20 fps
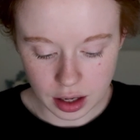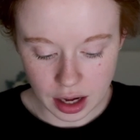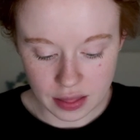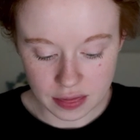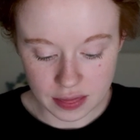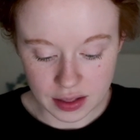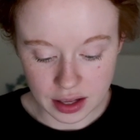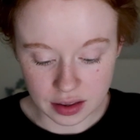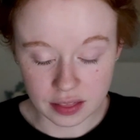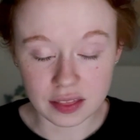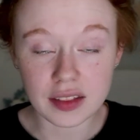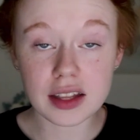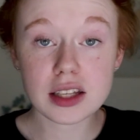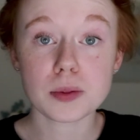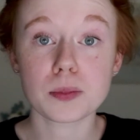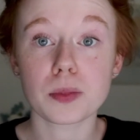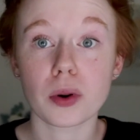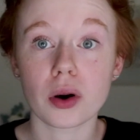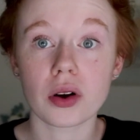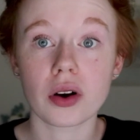And then
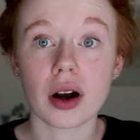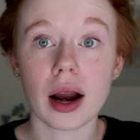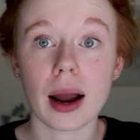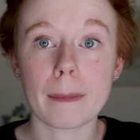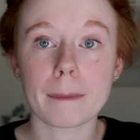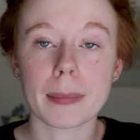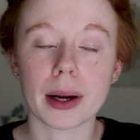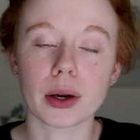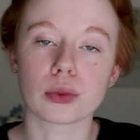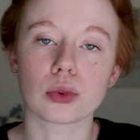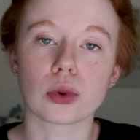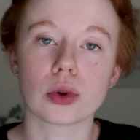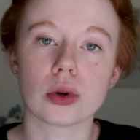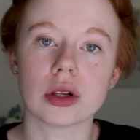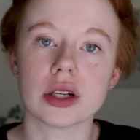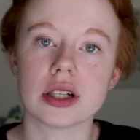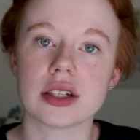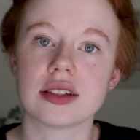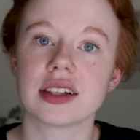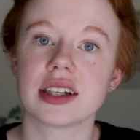this program, my
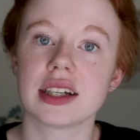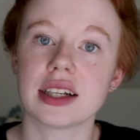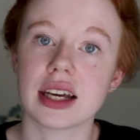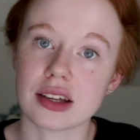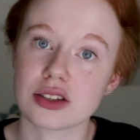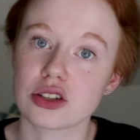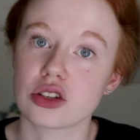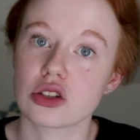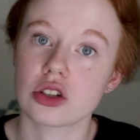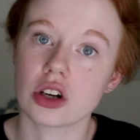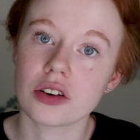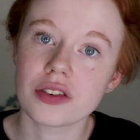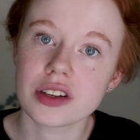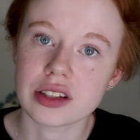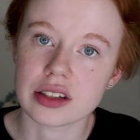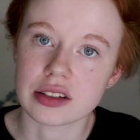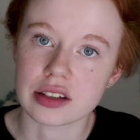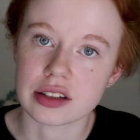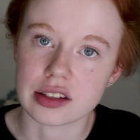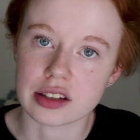role is guest
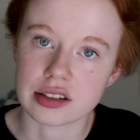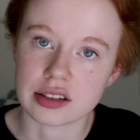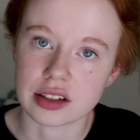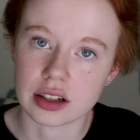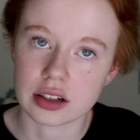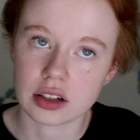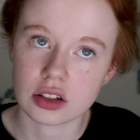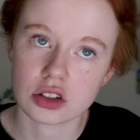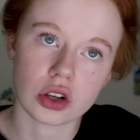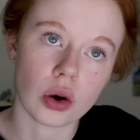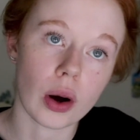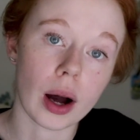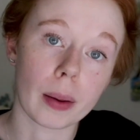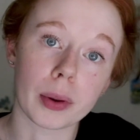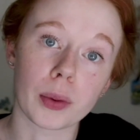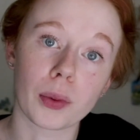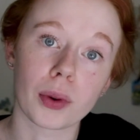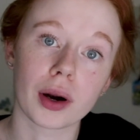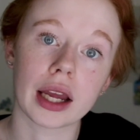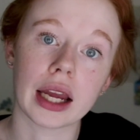services assistant, so I'll
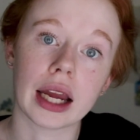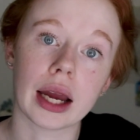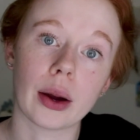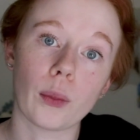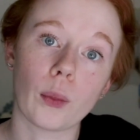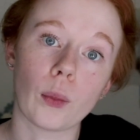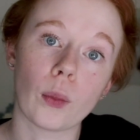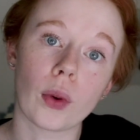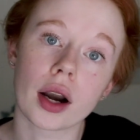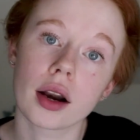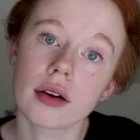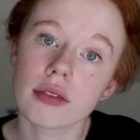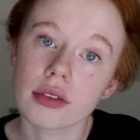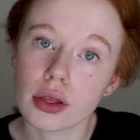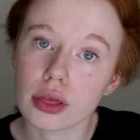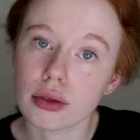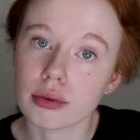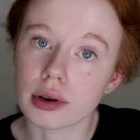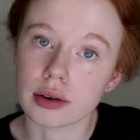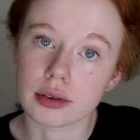be working at one of
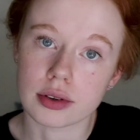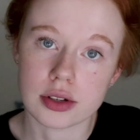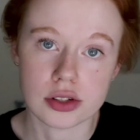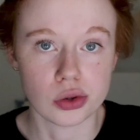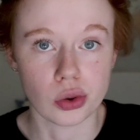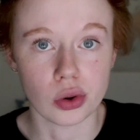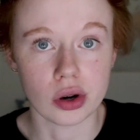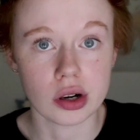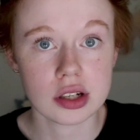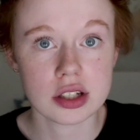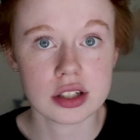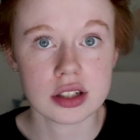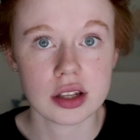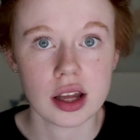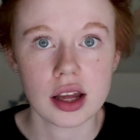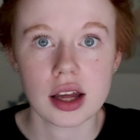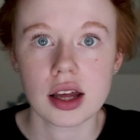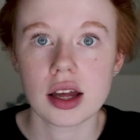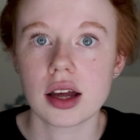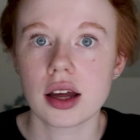the 3 resorts.
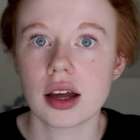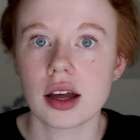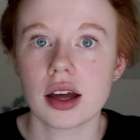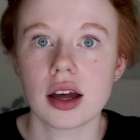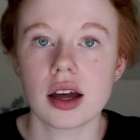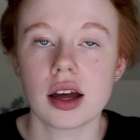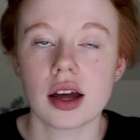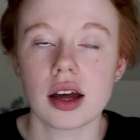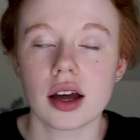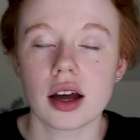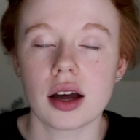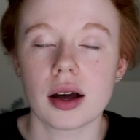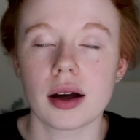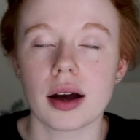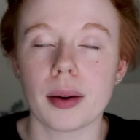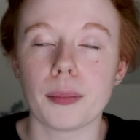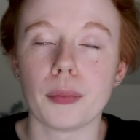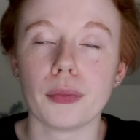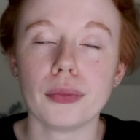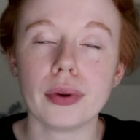
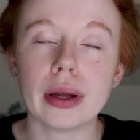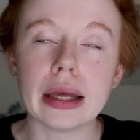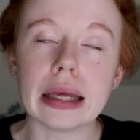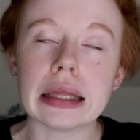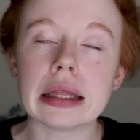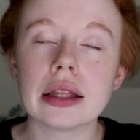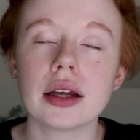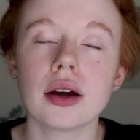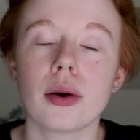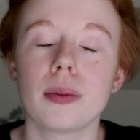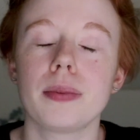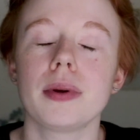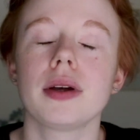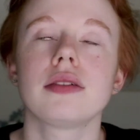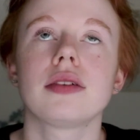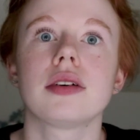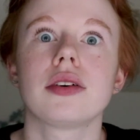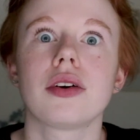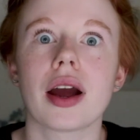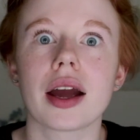I'm really
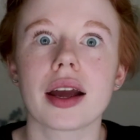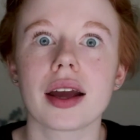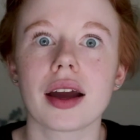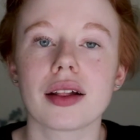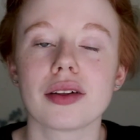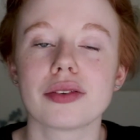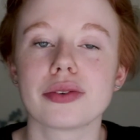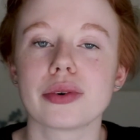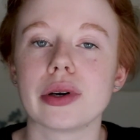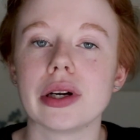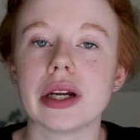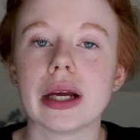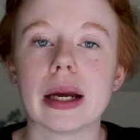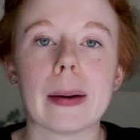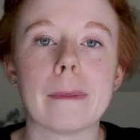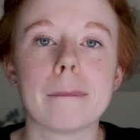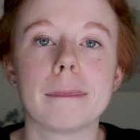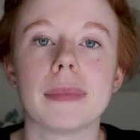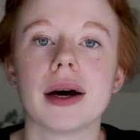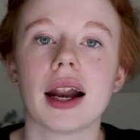hoping for Grand
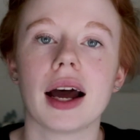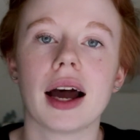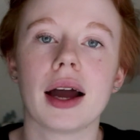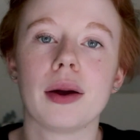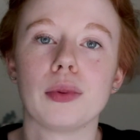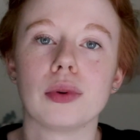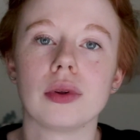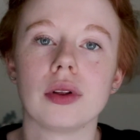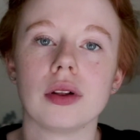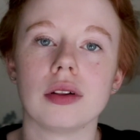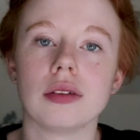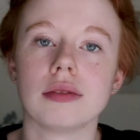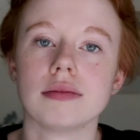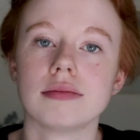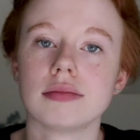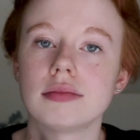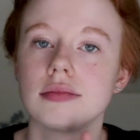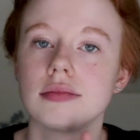Californian, but I'll